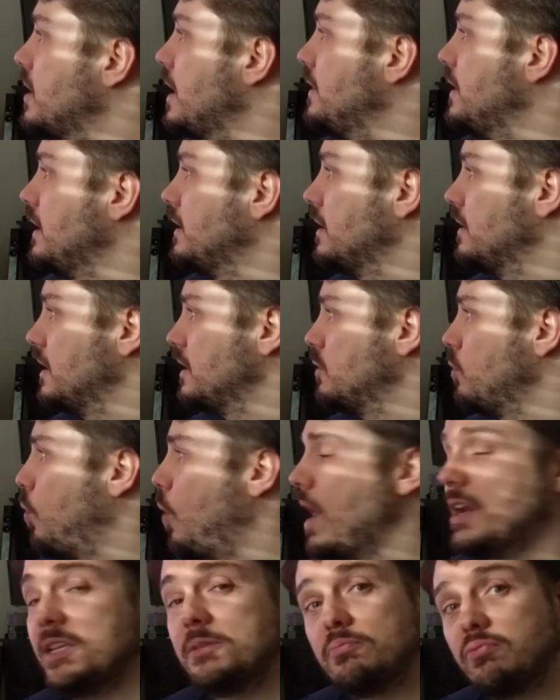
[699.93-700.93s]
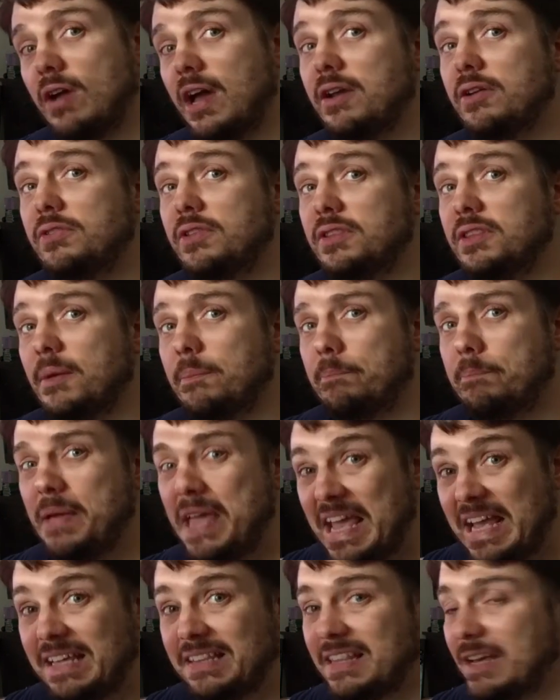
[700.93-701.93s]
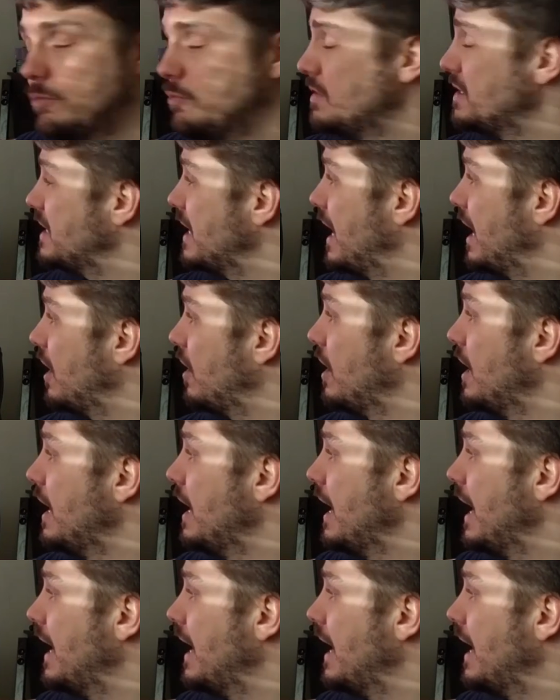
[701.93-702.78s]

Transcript: I think that this white is brighter than the pink that was there,